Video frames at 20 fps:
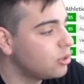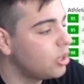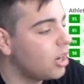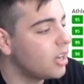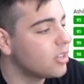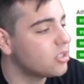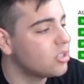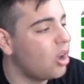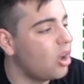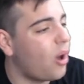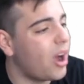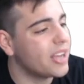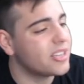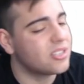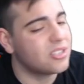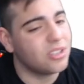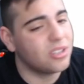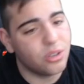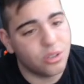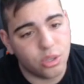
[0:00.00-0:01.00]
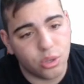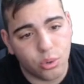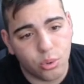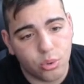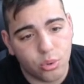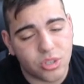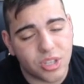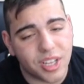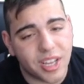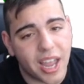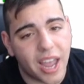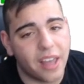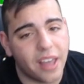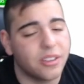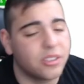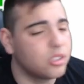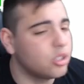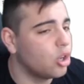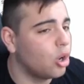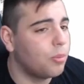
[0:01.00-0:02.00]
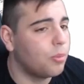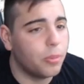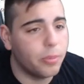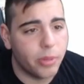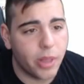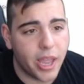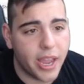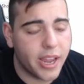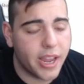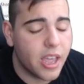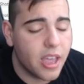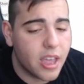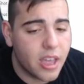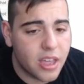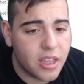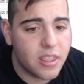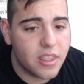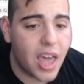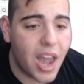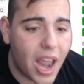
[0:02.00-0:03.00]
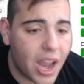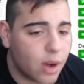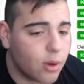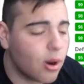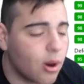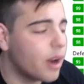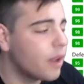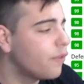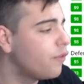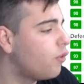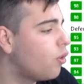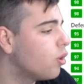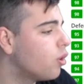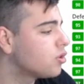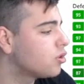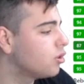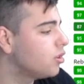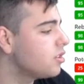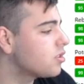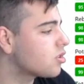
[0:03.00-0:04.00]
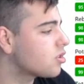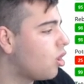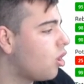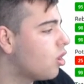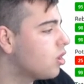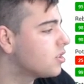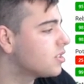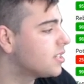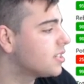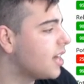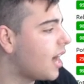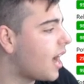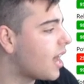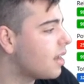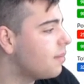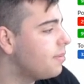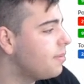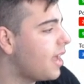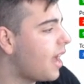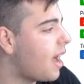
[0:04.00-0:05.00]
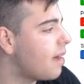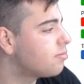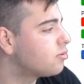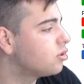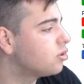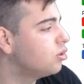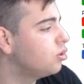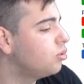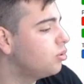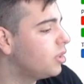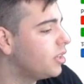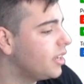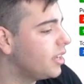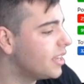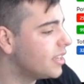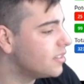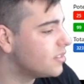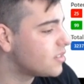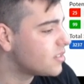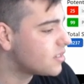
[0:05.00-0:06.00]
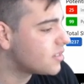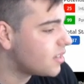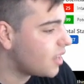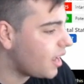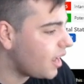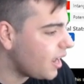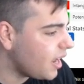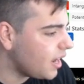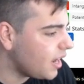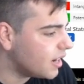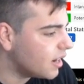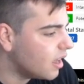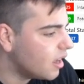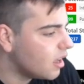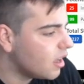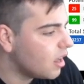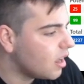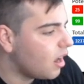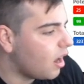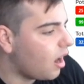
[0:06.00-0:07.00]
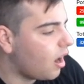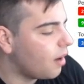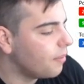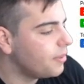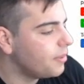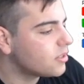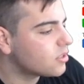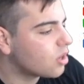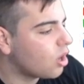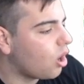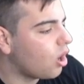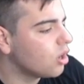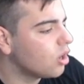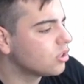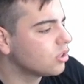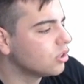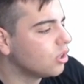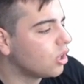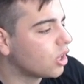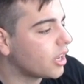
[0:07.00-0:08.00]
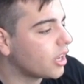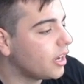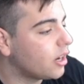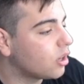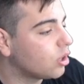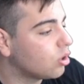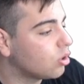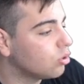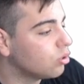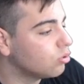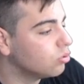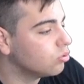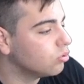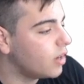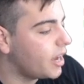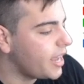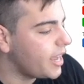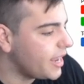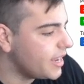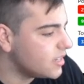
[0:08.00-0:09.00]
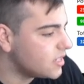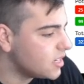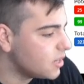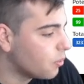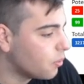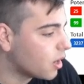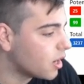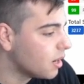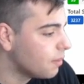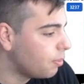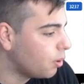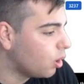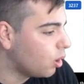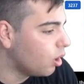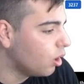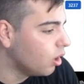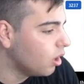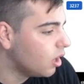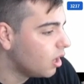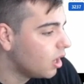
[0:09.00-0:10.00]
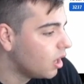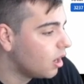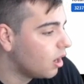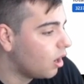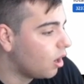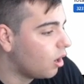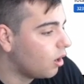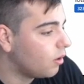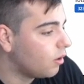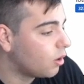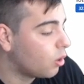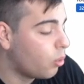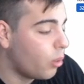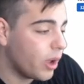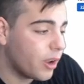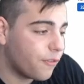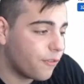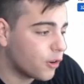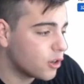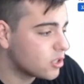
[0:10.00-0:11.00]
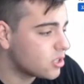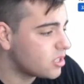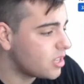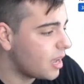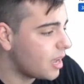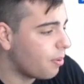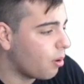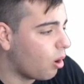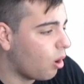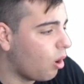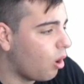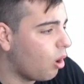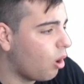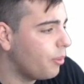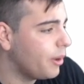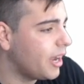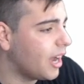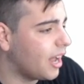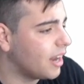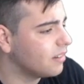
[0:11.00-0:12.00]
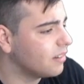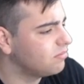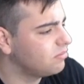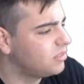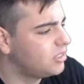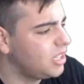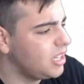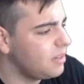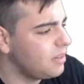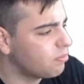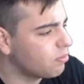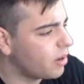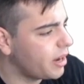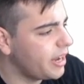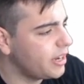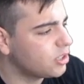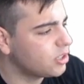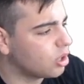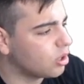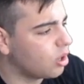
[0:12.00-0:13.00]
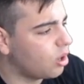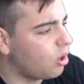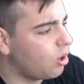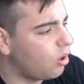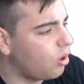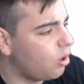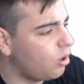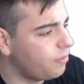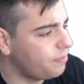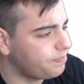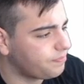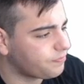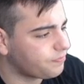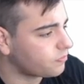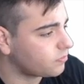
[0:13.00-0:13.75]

you guys know, I still use the Galaxy Opal Blake that I grinded for, so this card's gotta be absolutely insane. This card's looking crazy. We're gonna pull quick first step haul. We got deep range on haul.